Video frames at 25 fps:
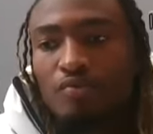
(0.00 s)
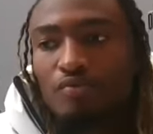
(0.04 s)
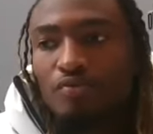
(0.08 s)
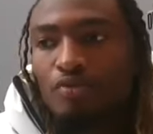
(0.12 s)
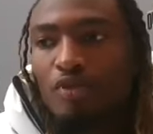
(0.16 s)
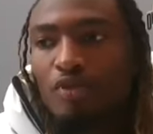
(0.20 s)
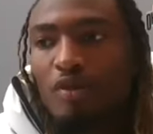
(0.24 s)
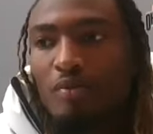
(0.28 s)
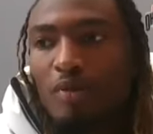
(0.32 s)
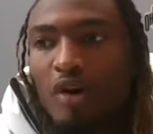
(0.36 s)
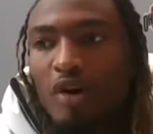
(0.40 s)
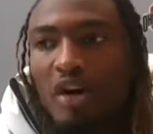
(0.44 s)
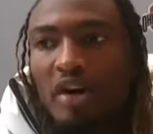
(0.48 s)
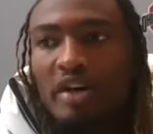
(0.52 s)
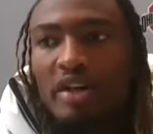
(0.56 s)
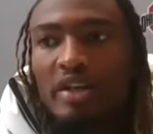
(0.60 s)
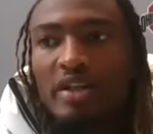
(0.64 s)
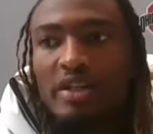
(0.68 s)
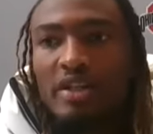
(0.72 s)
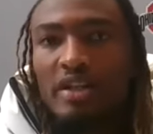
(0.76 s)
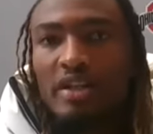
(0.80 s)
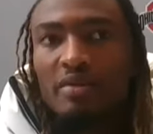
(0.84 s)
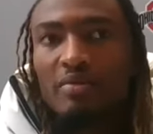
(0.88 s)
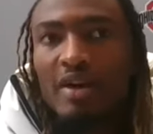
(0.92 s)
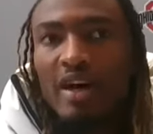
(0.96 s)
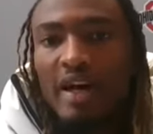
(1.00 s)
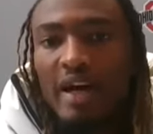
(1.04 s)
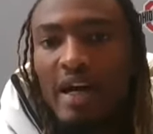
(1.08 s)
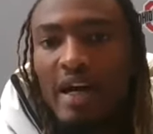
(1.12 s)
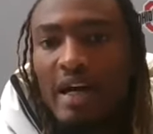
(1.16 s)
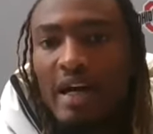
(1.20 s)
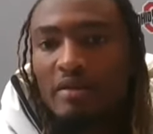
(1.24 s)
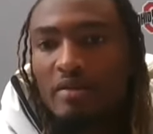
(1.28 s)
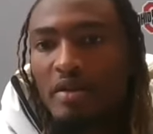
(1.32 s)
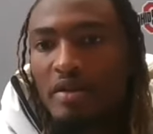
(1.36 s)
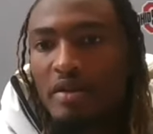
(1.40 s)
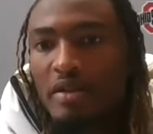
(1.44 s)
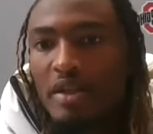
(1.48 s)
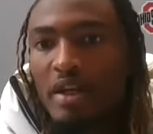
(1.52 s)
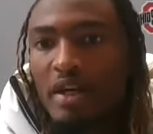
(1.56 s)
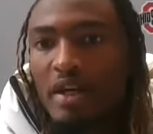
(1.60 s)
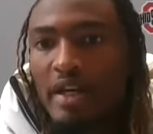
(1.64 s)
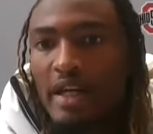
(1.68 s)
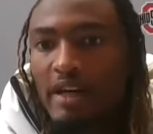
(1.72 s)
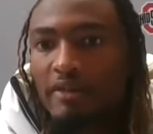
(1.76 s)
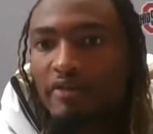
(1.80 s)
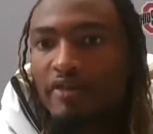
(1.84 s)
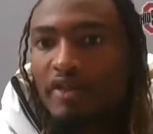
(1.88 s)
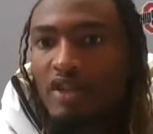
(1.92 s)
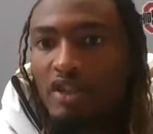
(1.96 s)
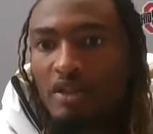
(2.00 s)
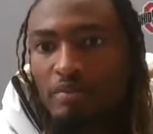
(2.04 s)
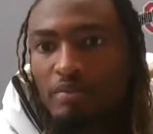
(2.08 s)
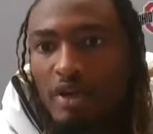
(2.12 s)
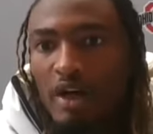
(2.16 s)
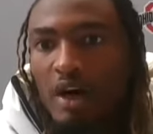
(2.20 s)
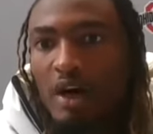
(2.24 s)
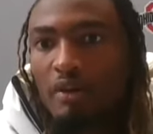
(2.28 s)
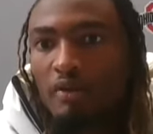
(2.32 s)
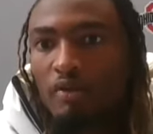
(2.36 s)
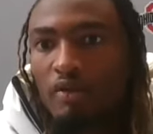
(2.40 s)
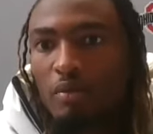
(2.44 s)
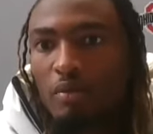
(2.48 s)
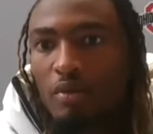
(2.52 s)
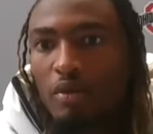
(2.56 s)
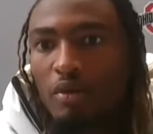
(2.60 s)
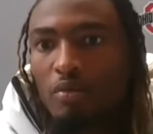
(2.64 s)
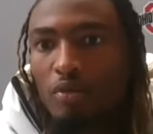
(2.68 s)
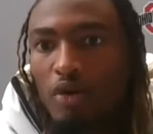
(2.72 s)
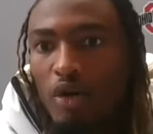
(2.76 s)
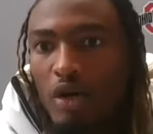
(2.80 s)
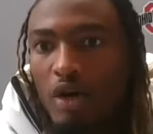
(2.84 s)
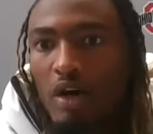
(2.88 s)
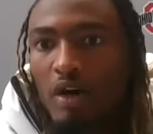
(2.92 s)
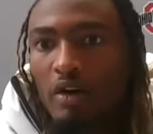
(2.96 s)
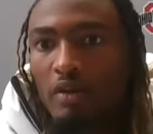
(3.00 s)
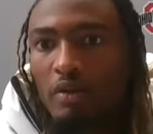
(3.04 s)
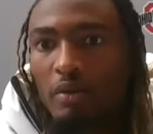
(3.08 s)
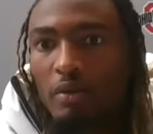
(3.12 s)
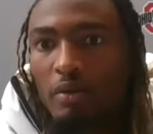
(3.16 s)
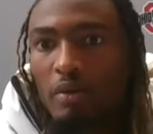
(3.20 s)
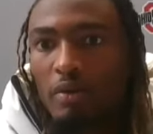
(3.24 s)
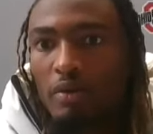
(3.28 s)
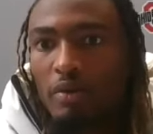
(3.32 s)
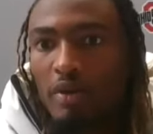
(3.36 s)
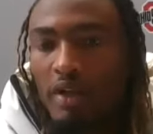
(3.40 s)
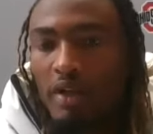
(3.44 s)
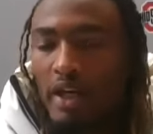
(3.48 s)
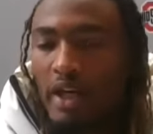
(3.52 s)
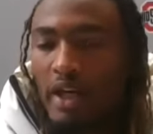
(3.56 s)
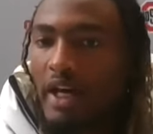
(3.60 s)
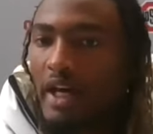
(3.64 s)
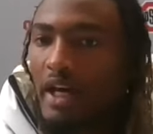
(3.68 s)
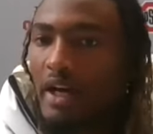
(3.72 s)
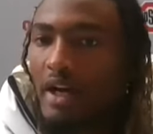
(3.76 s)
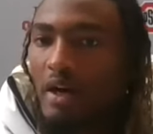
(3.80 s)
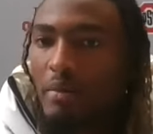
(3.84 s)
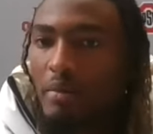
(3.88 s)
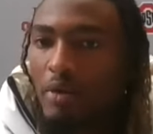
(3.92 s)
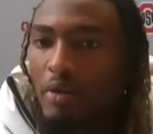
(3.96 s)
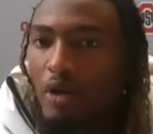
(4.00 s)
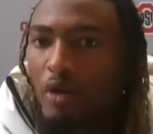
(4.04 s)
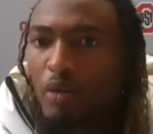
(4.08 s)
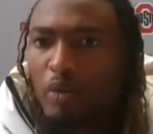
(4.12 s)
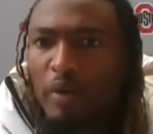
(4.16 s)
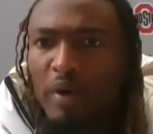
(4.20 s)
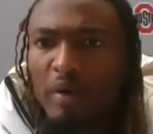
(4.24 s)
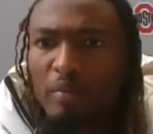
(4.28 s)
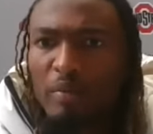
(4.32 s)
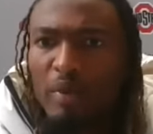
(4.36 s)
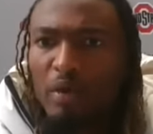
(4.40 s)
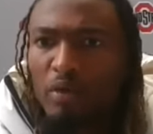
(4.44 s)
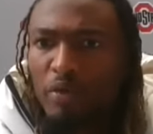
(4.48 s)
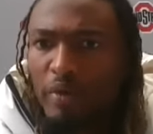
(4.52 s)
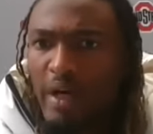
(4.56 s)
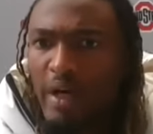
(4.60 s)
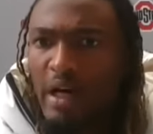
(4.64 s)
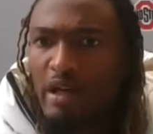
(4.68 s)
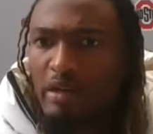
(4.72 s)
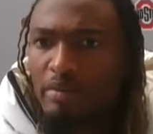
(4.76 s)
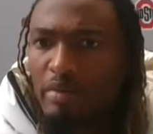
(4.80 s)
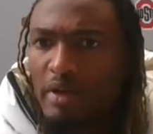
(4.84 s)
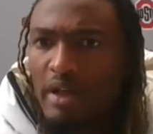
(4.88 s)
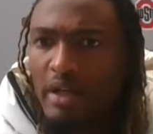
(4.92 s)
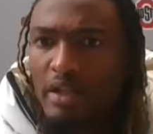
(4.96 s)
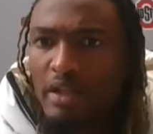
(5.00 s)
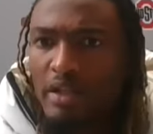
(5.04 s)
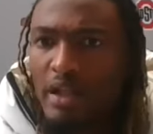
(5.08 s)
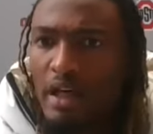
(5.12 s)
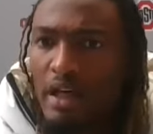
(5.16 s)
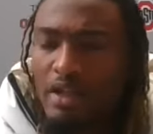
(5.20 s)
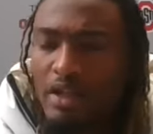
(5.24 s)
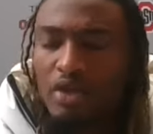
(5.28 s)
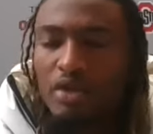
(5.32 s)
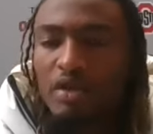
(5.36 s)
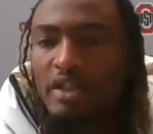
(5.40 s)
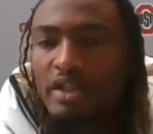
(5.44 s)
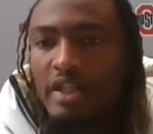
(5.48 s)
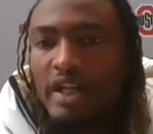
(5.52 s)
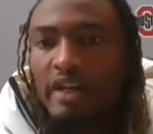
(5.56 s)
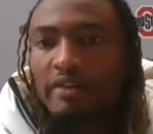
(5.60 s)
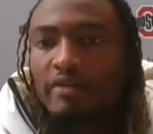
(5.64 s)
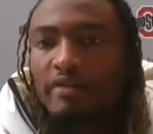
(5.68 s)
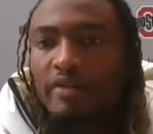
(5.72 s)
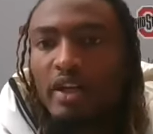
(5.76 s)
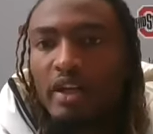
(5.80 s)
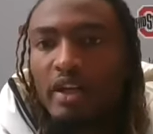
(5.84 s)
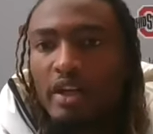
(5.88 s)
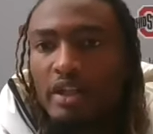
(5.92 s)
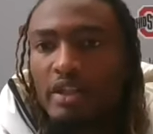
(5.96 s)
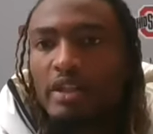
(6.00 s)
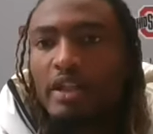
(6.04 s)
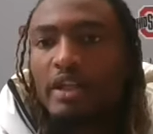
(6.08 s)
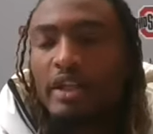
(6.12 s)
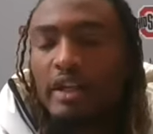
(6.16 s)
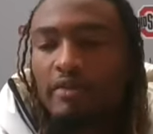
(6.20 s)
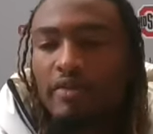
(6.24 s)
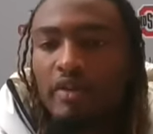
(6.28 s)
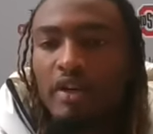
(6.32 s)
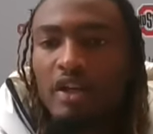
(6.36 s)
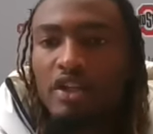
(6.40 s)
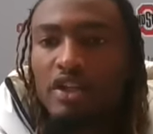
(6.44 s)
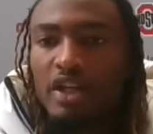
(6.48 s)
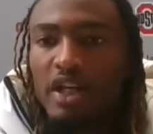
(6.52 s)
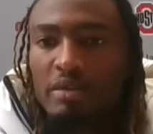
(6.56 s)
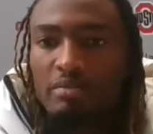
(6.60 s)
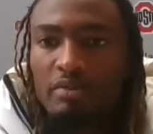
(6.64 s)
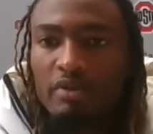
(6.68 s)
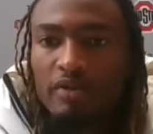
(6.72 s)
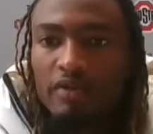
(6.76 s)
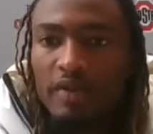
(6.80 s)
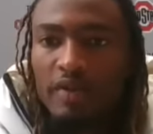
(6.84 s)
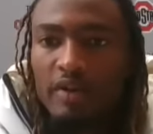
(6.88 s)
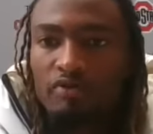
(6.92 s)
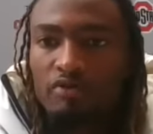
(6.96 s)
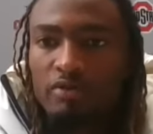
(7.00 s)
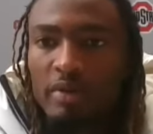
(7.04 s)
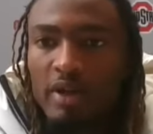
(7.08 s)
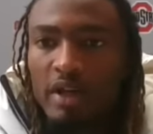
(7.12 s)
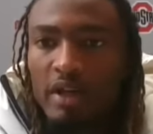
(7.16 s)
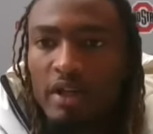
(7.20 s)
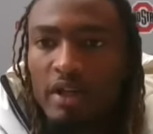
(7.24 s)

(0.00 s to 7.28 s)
with Marcus, he might have something that feels comfortable, more comfortable than Cam or with me when I play slot. So it's different. It's a different adjustment for everybody.